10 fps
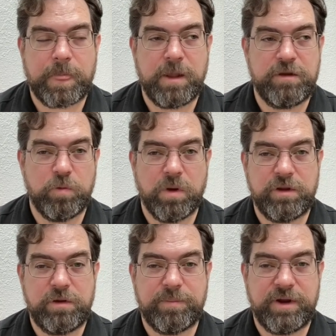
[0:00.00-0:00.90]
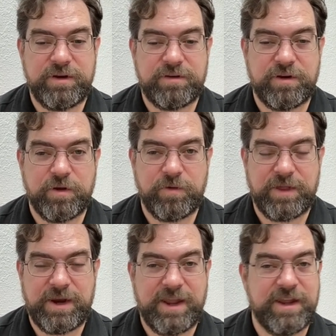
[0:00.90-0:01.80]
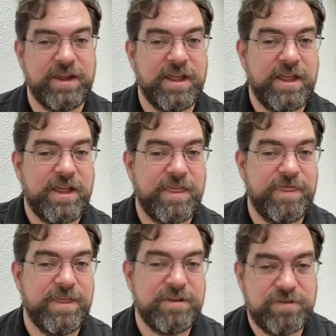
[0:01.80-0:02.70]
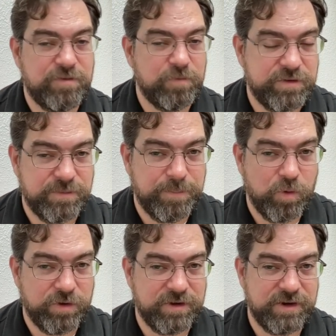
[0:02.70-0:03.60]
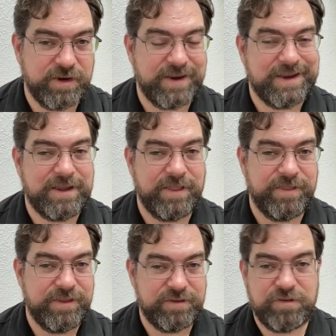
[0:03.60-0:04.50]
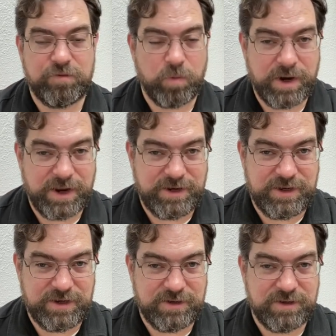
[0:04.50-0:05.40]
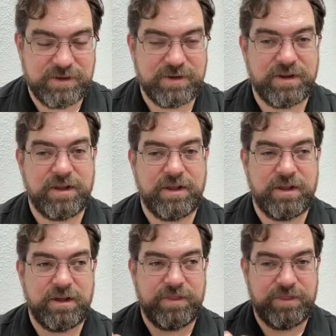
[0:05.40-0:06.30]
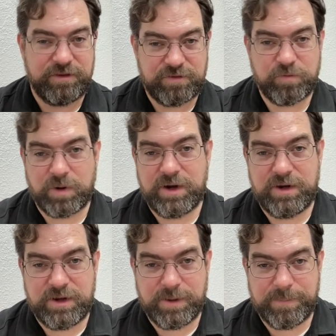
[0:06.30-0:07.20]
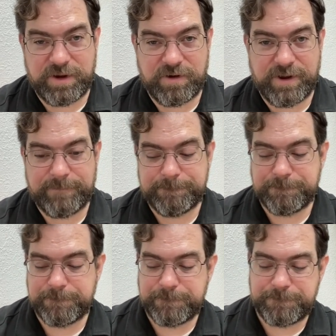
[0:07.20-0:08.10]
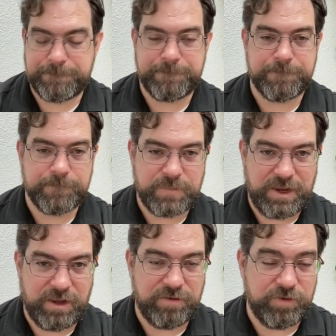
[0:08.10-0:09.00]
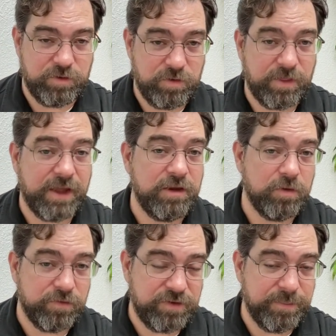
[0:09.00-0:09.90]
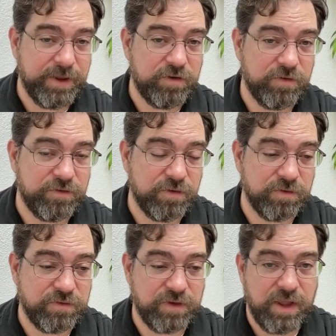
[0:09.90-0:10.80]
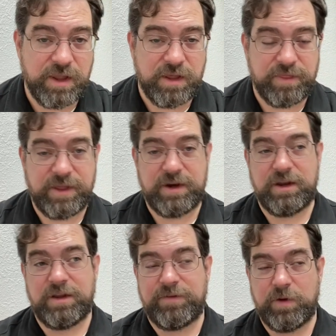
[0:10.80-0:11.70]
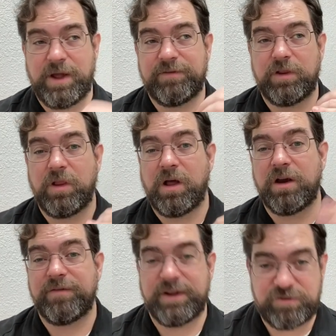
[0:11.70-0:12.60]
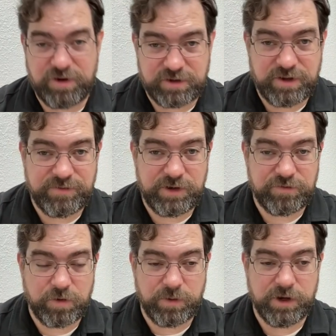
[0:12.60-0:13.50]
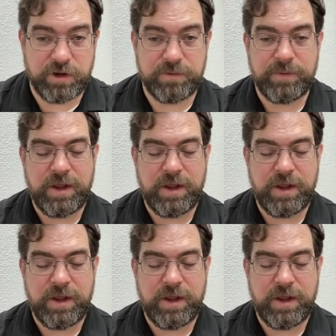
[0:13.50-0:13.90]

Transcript: You want your brain to know that, hey, this is what's important. This is what I need. This is what I need to get better at. And if you do that, you'll see better results than if you have a lot of extra activities going on.